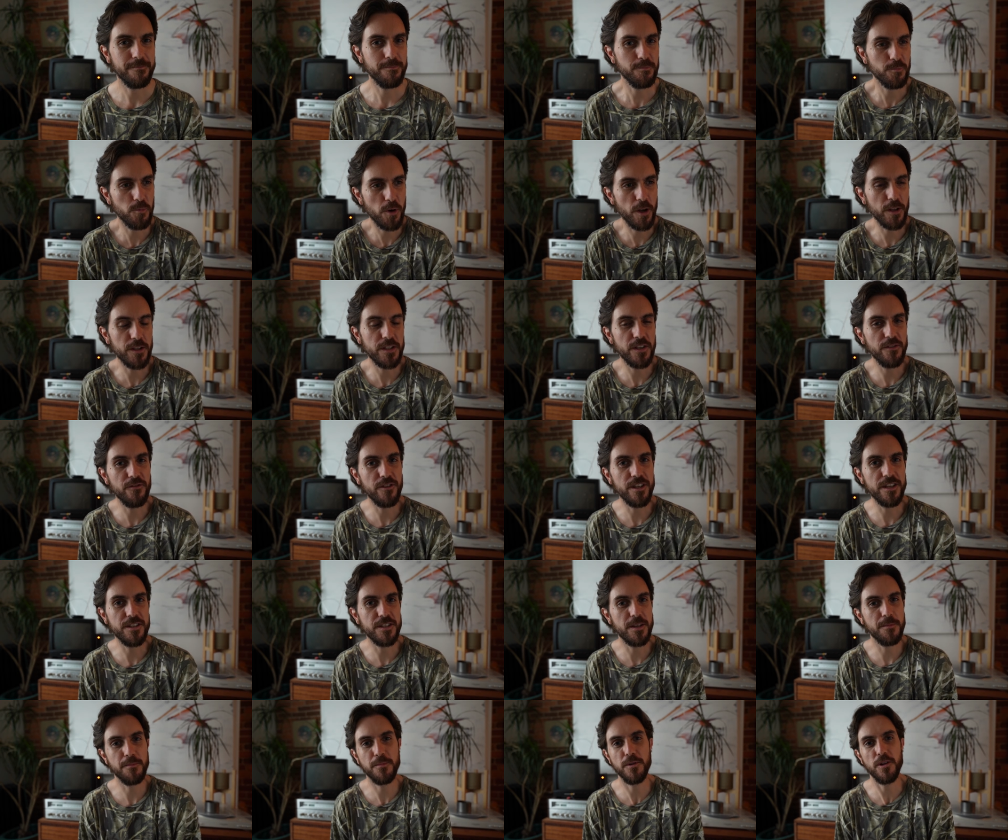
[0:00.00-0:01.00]
relatively
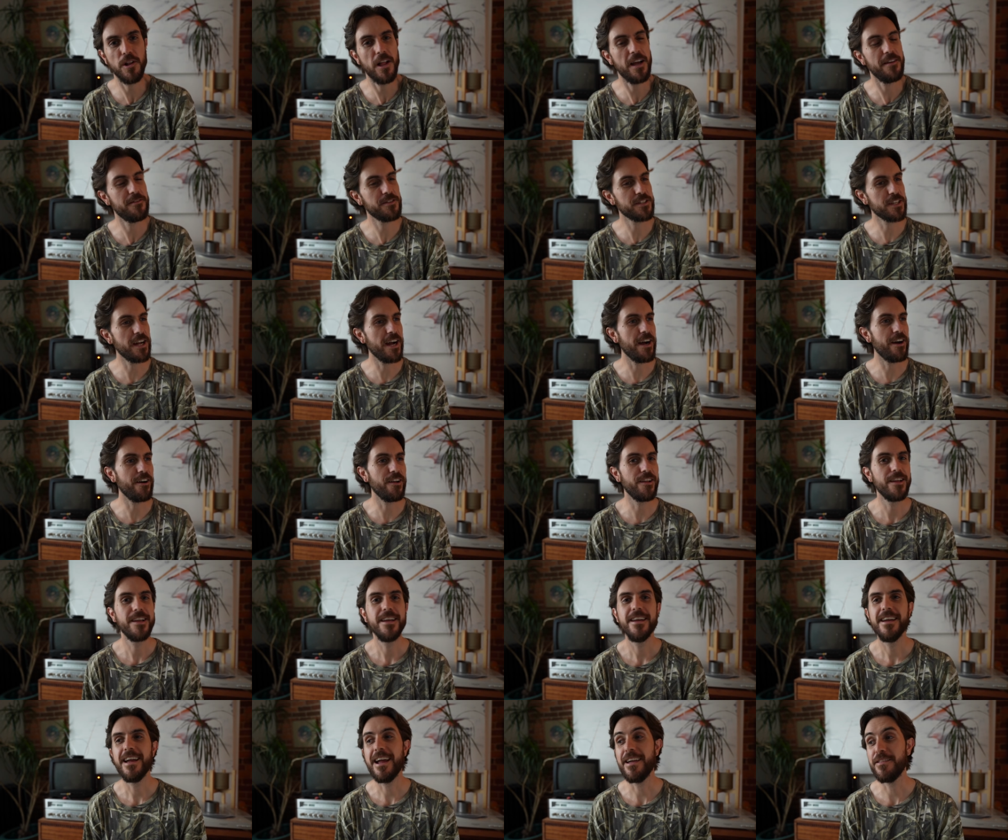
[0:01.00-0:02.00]
simple lifestyle
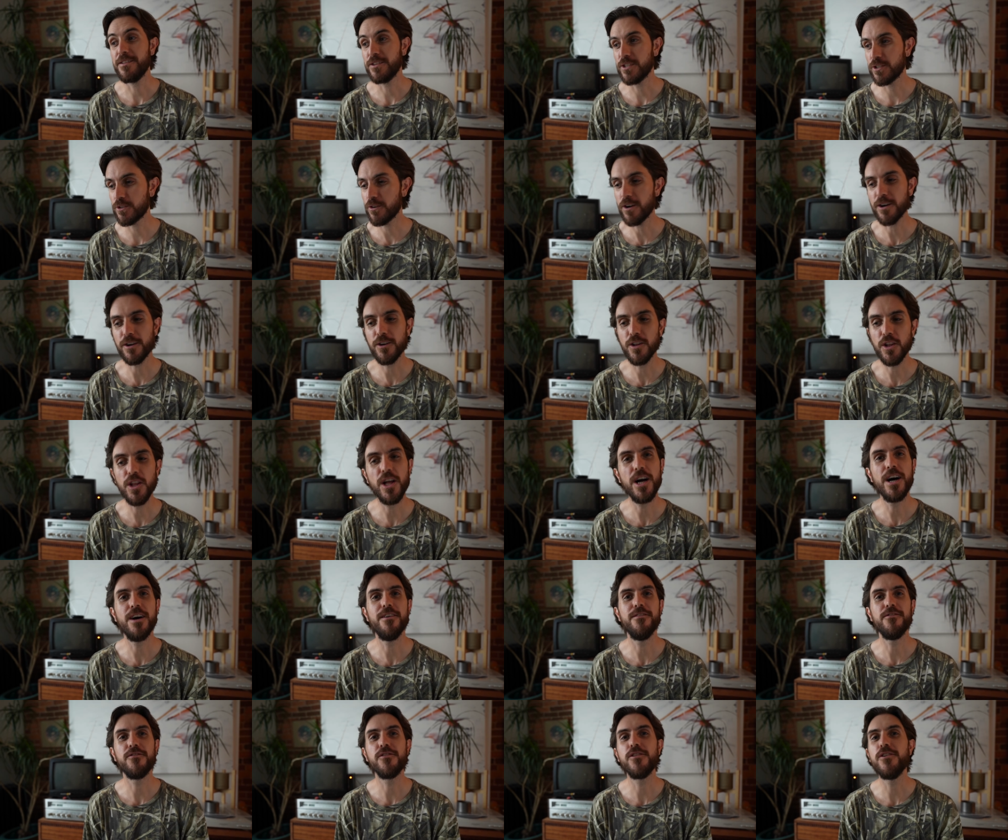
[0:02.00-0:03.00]
and the struggle
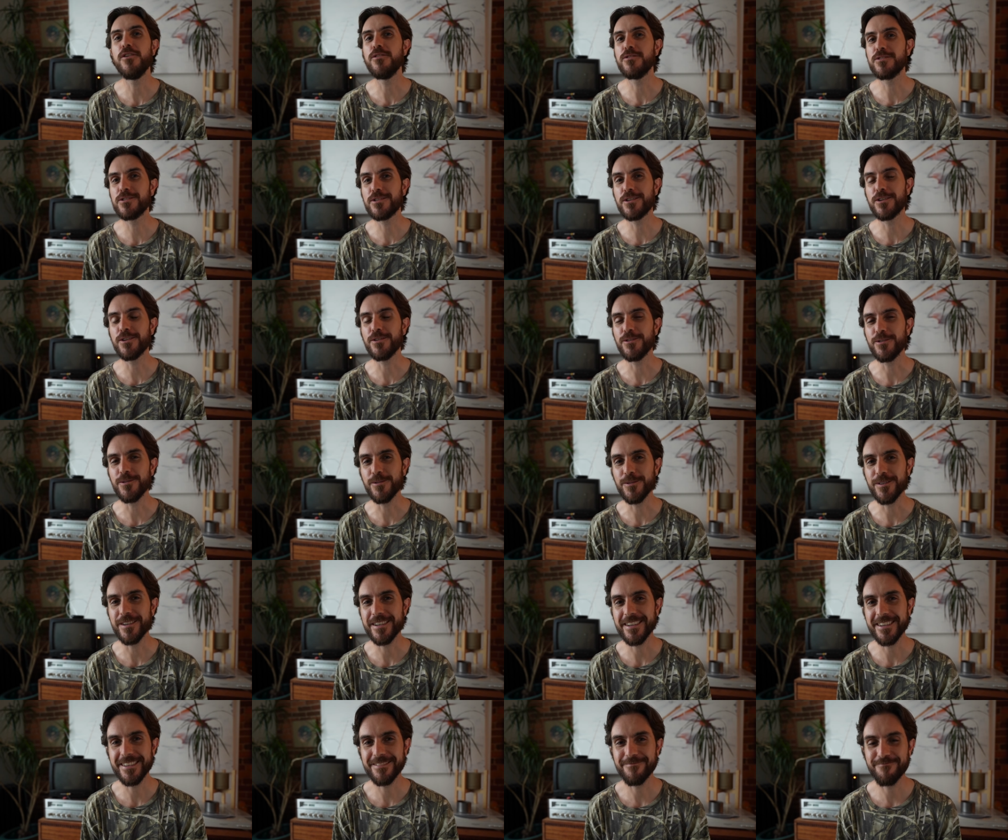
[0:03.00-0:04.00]
of those two
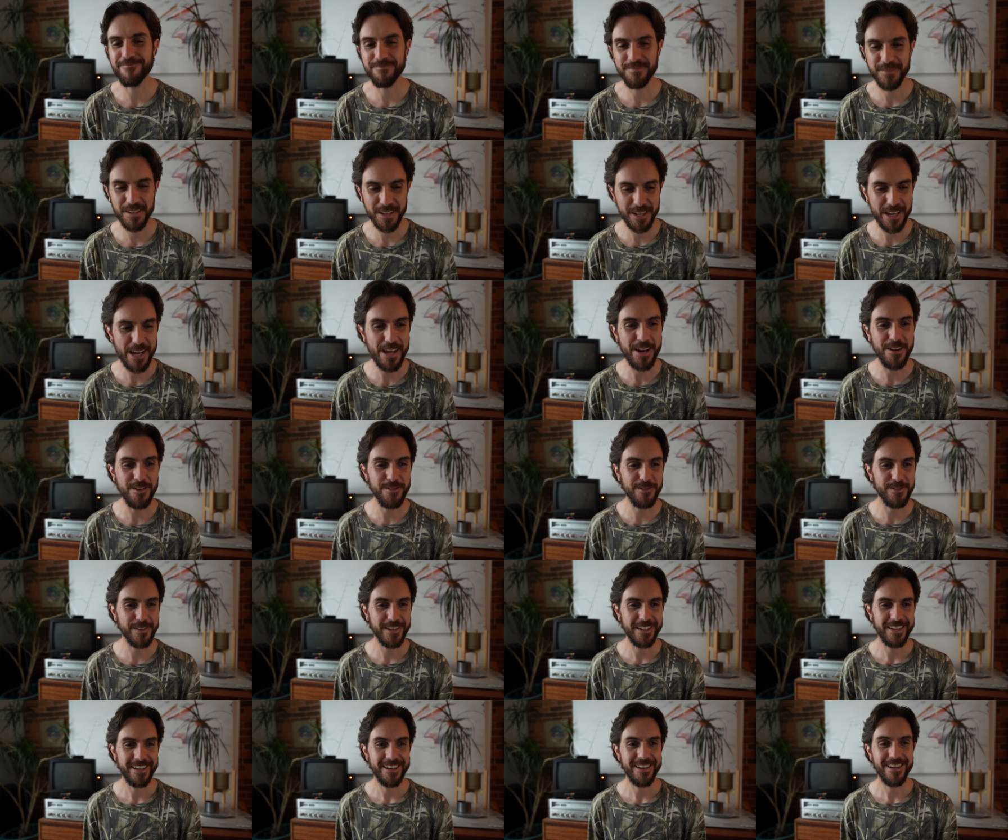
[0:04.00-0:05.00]
kind of
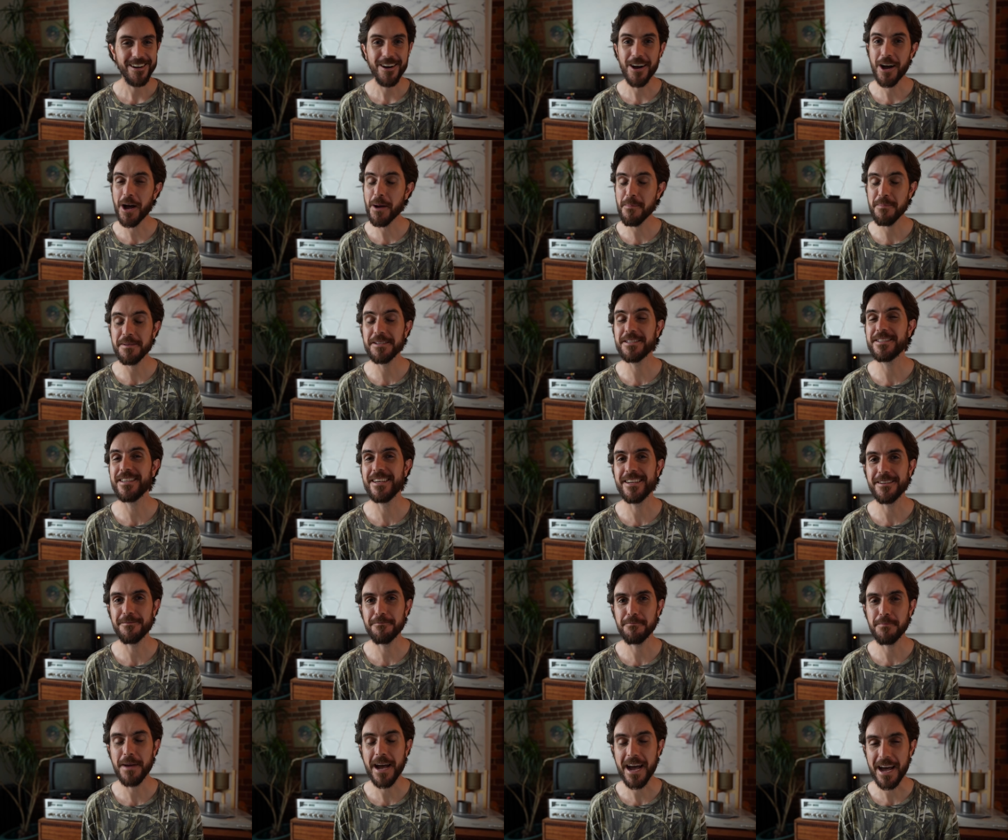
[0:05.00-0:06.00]

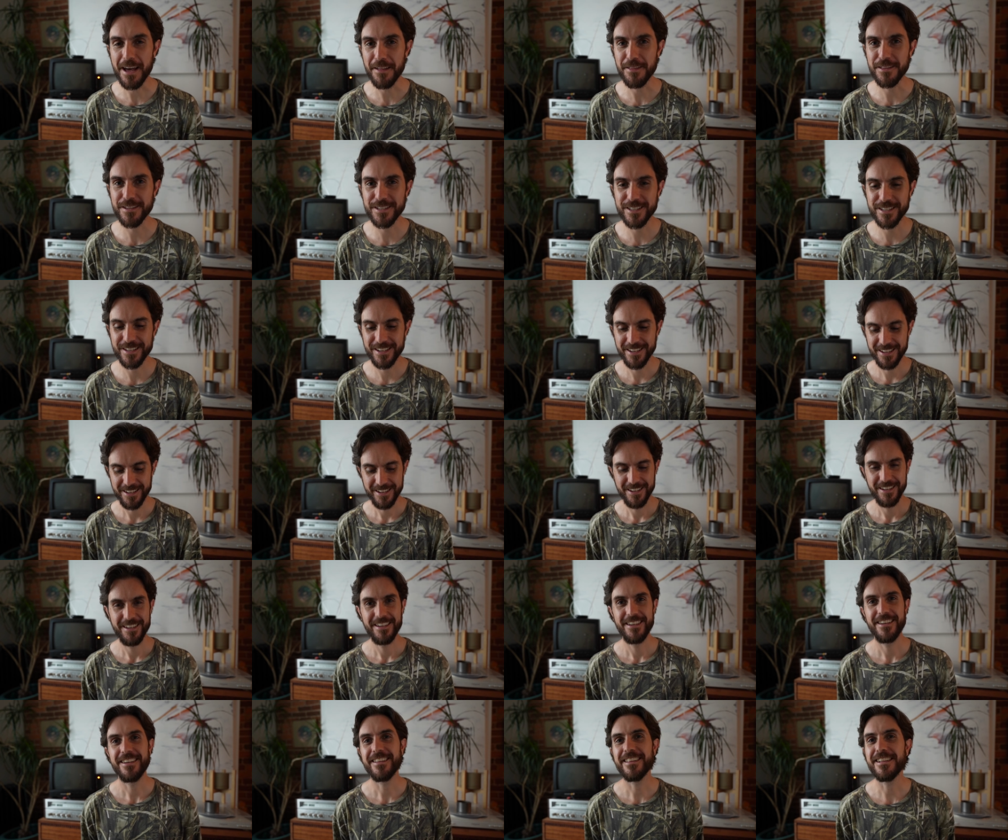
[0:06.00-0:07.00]
opposite paths.
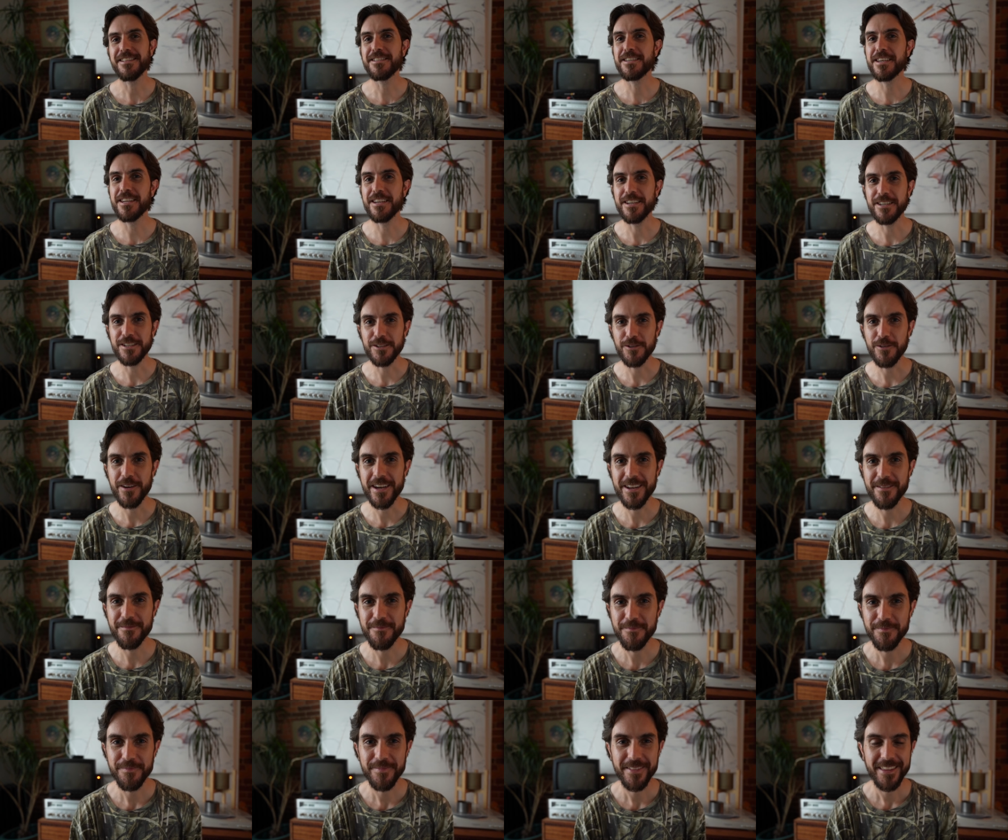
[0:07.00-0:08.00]
Let's get into it.
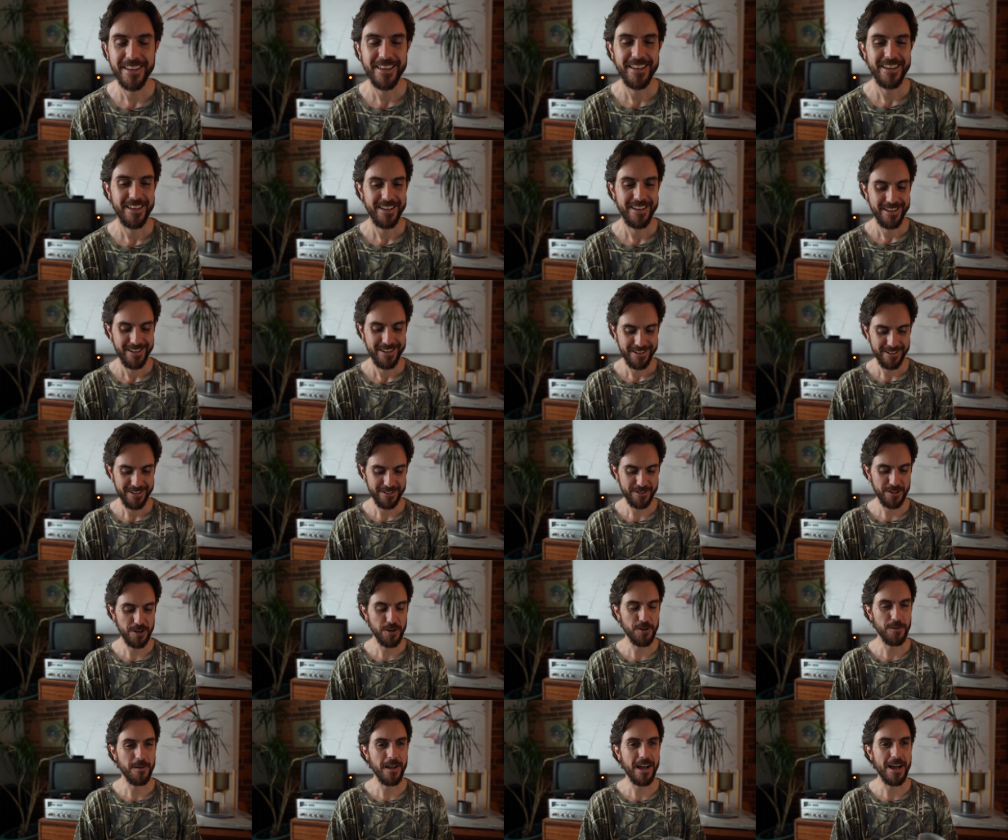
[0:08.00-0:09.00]

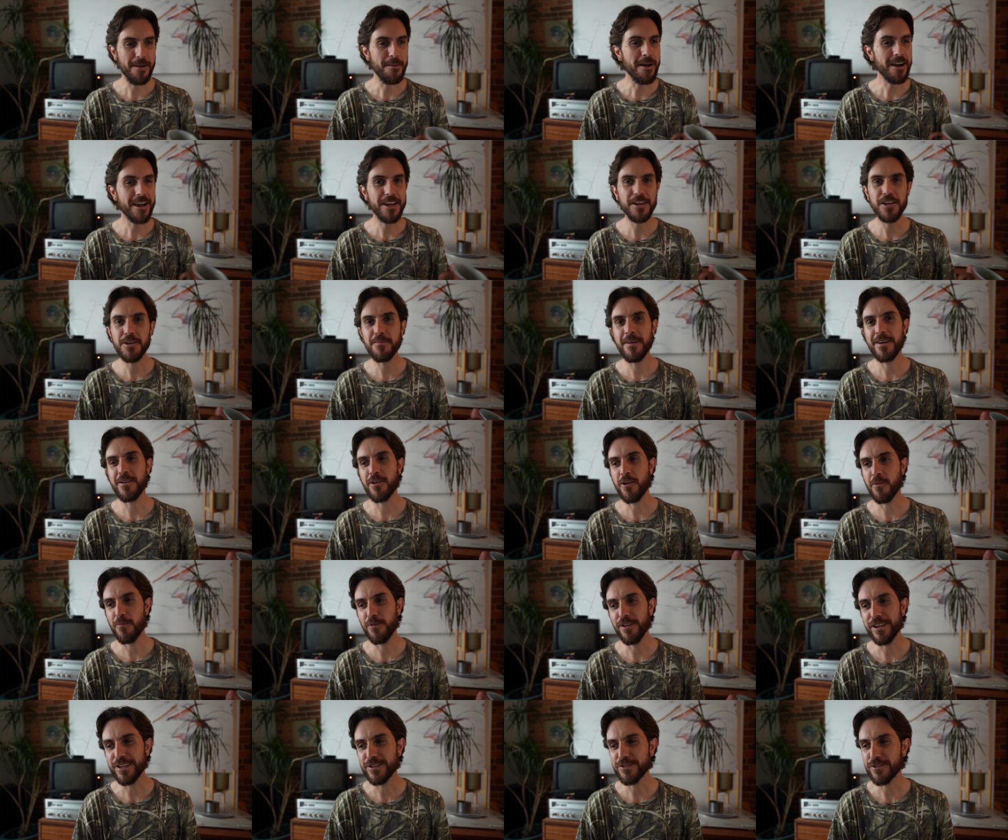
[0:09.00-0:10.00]
So, I'm not going to do my
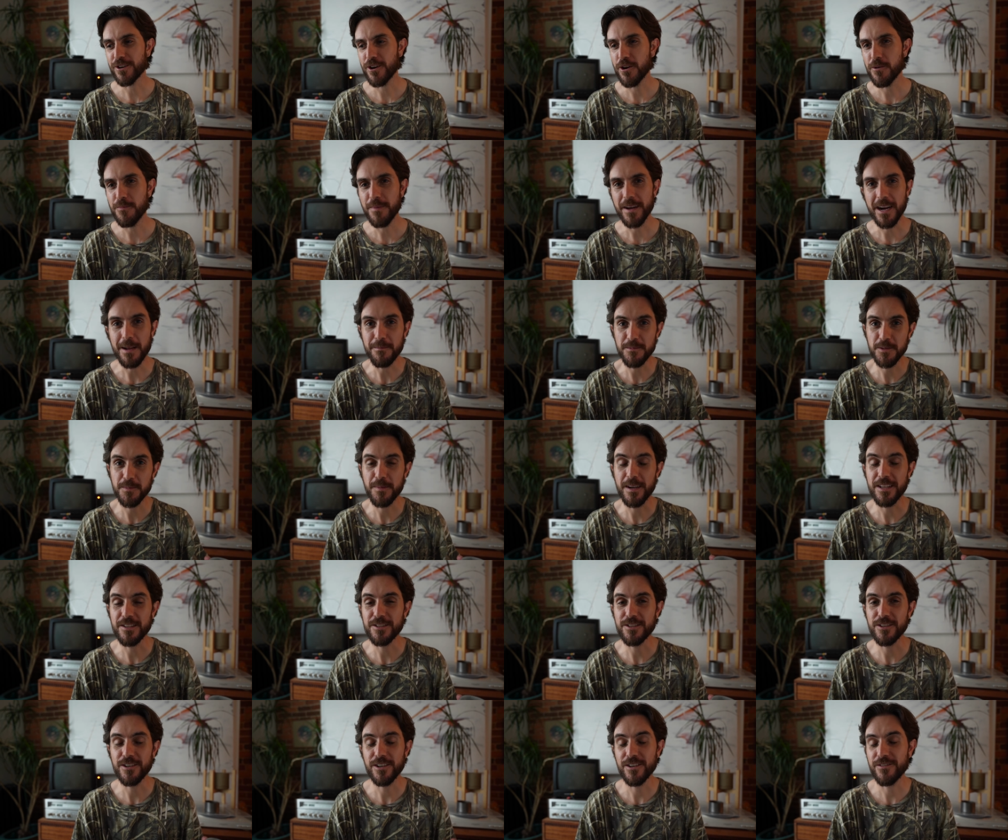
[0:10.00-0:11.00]
normal intro, but I'm
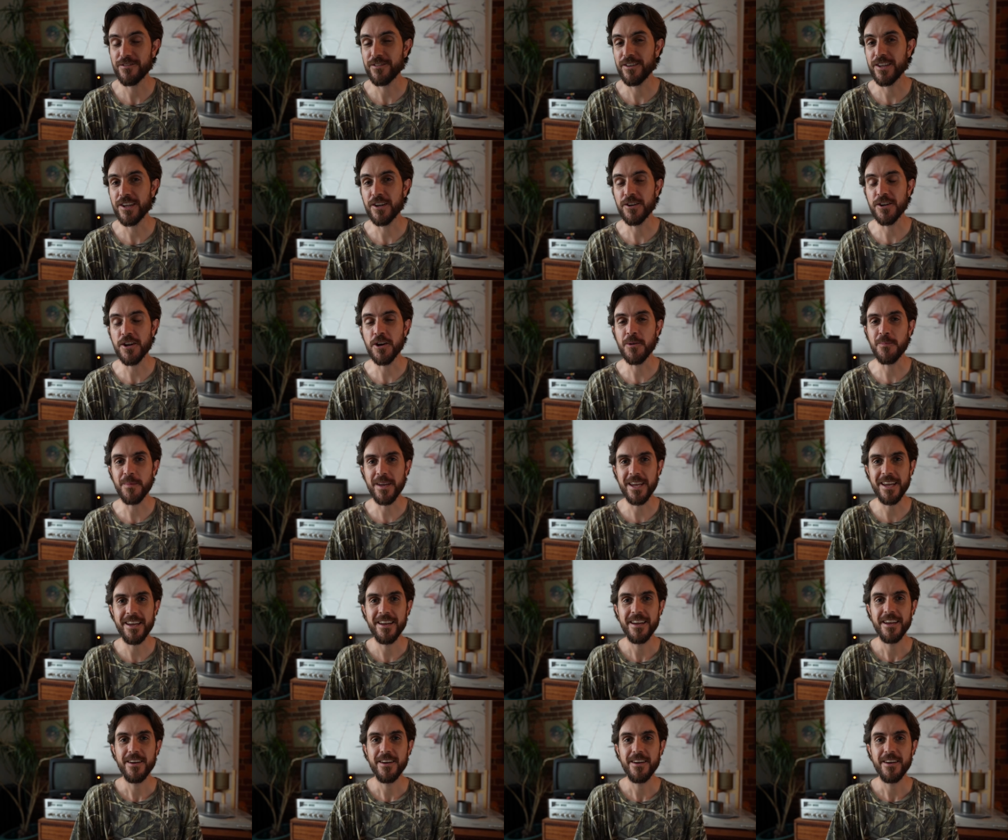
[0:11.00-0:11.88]
Spencer. If you don't know me,